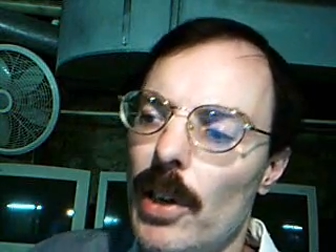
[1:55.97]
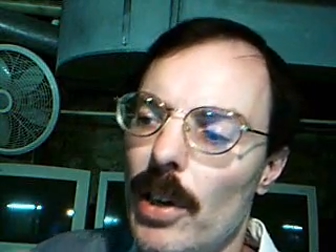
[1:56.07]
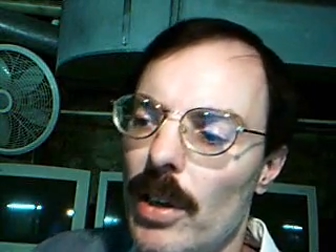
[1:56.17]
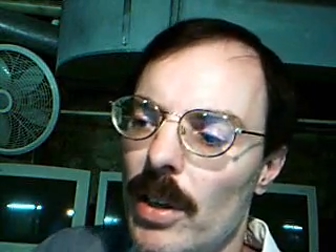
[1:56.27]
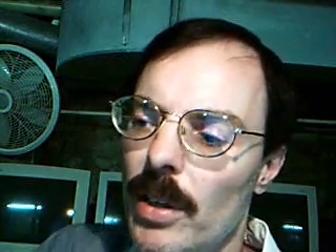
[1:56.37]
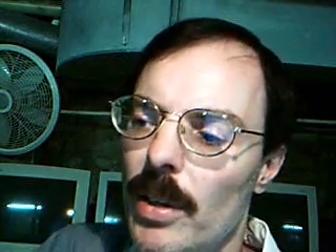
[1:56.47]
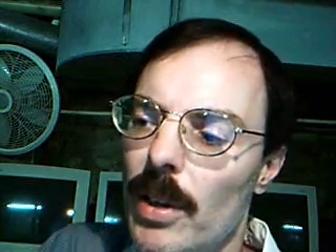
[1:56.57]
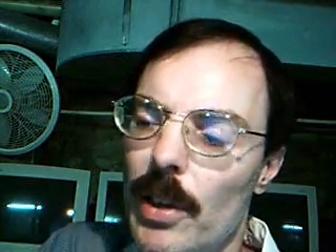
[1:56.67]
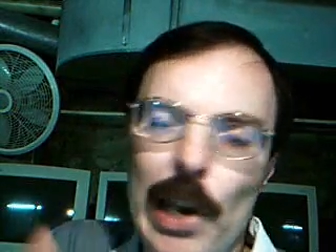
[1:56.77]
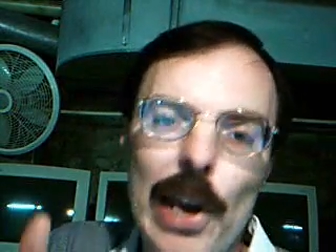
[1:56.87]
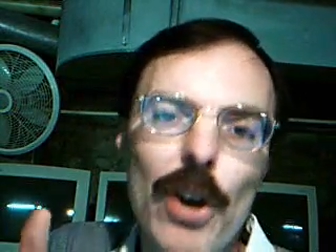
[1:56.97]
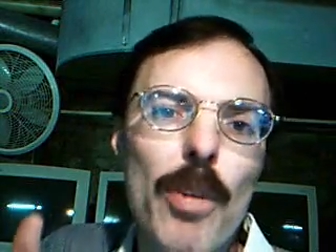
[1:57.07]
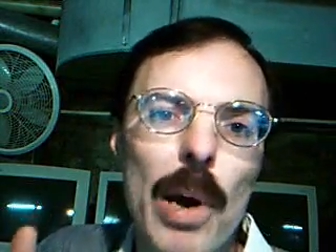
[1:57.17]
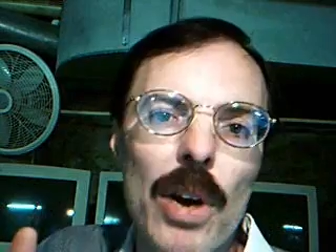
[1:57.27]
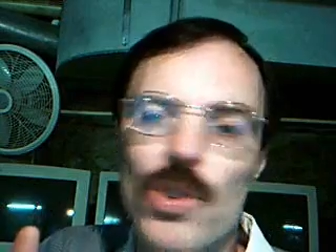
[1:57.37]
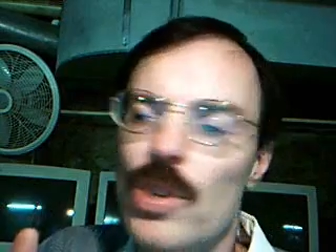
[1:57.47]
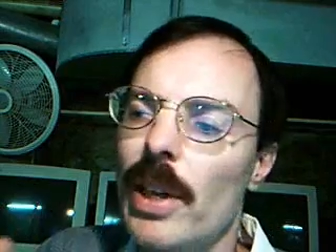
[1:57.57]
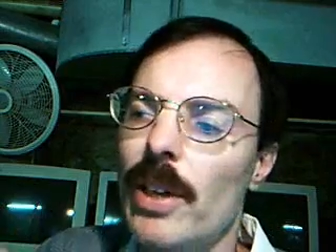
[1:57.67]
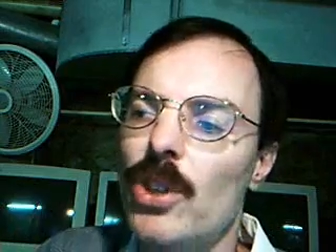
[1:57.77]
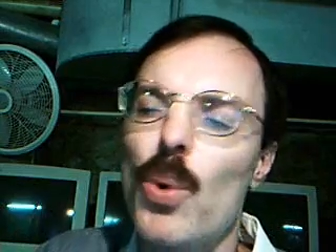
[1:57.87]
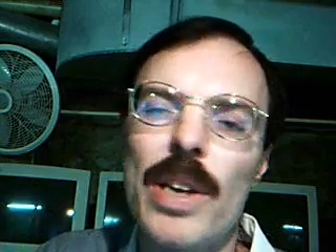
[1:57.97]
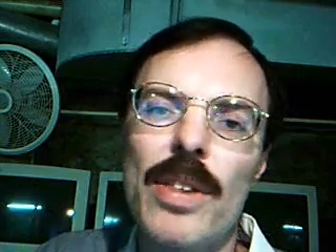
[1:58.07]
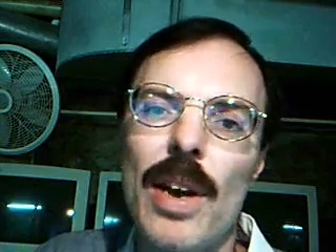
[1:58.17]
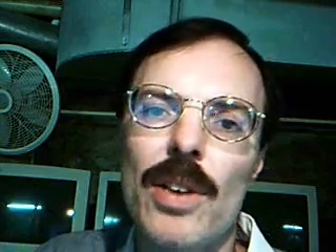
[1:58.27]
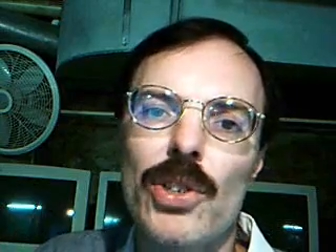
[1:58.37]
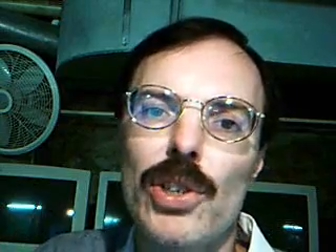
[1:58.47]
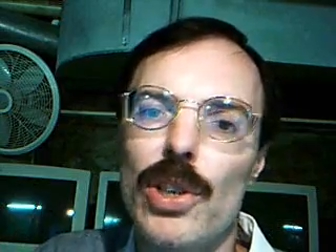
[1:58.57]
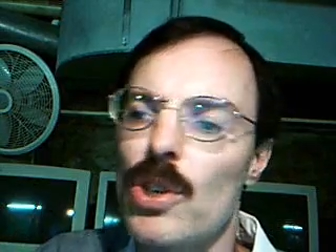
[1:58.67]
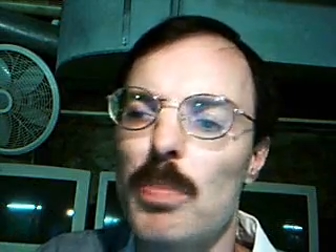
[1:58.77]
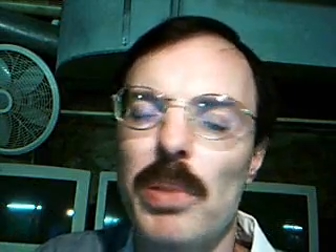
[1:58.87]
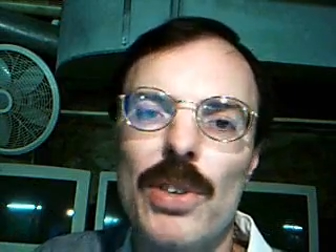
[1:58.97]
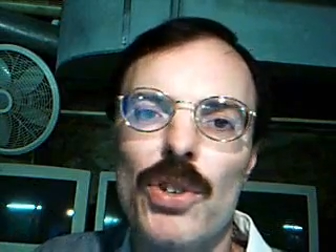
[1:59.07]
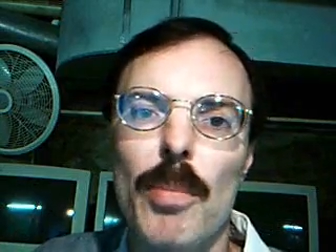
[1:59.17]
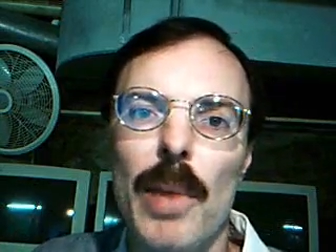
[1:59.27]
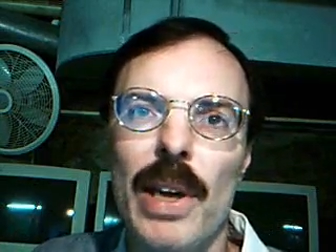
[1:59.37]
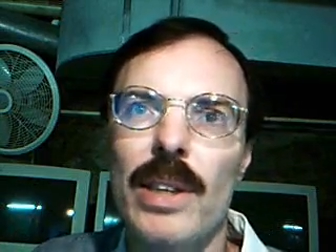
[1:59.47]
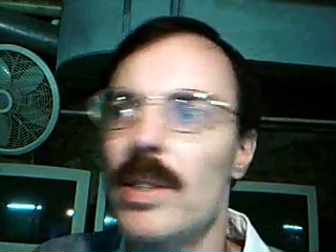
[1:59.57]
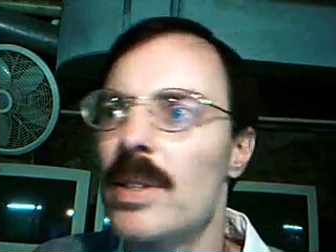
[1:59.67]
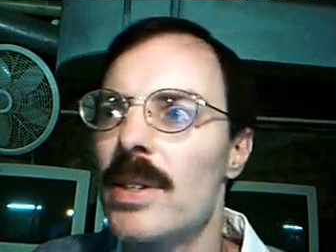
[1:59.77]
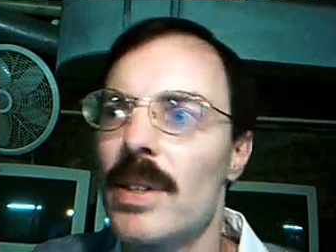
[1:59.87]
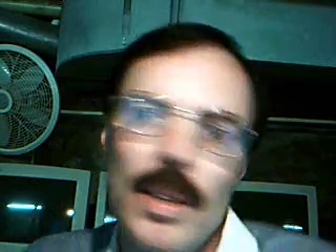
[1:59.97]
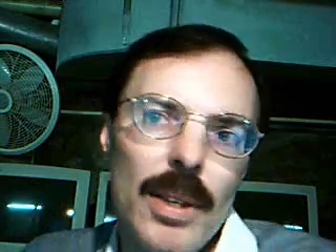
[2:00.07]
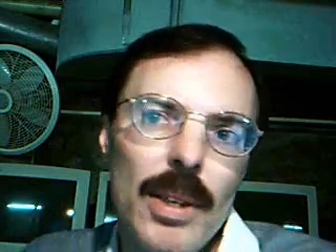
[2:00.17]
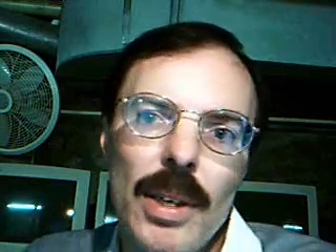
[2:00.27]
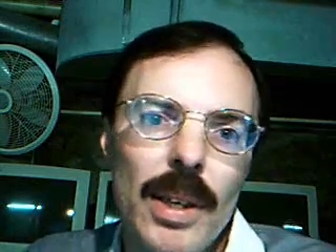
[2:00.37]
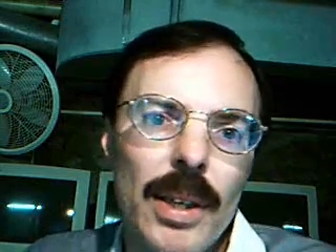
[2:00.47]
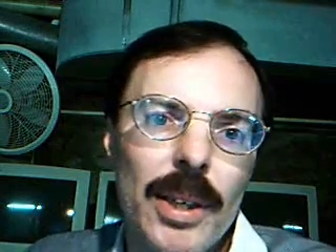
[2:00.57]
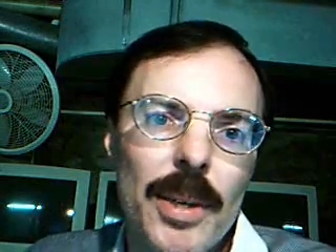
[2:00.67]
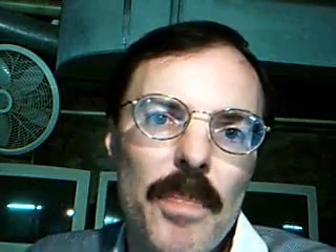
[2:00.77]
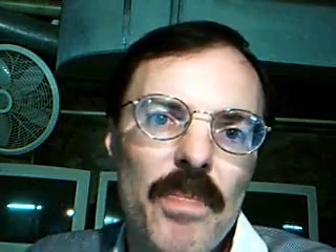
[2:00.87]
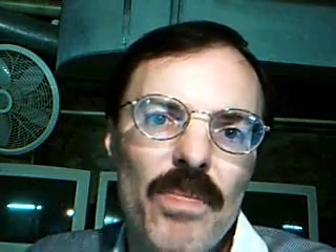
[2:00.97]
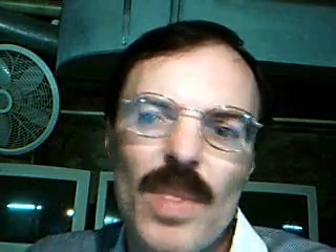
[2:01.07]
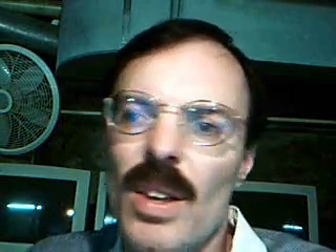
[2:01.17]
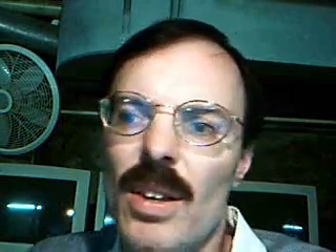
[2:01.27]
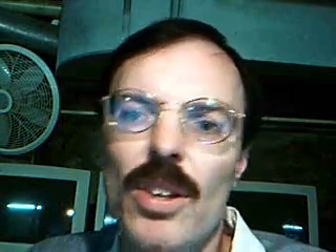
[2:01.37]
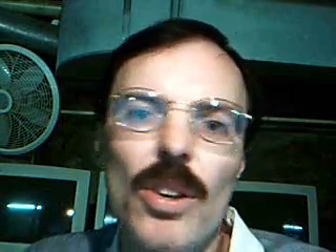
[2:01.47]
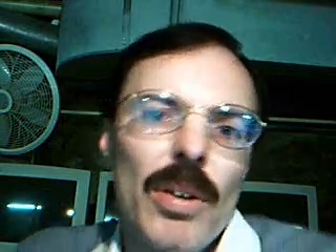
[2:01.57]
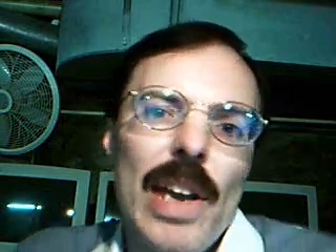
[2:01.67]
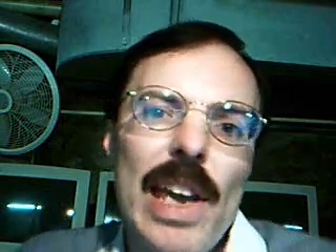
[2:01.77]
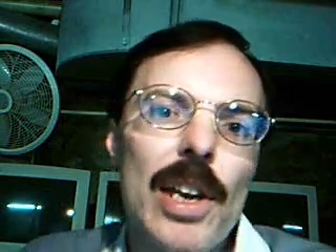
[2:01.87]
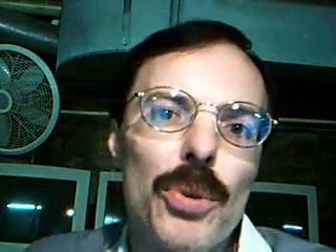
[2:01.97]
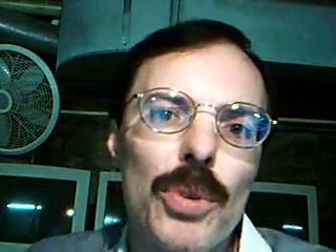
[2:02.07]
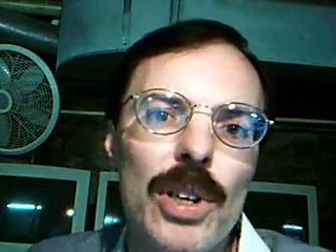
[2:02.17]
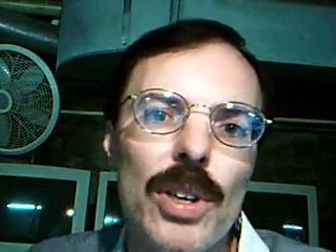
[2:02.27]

uh, uh, an error margin like twenty thousand years plus or minus, uh, you know, eight hundred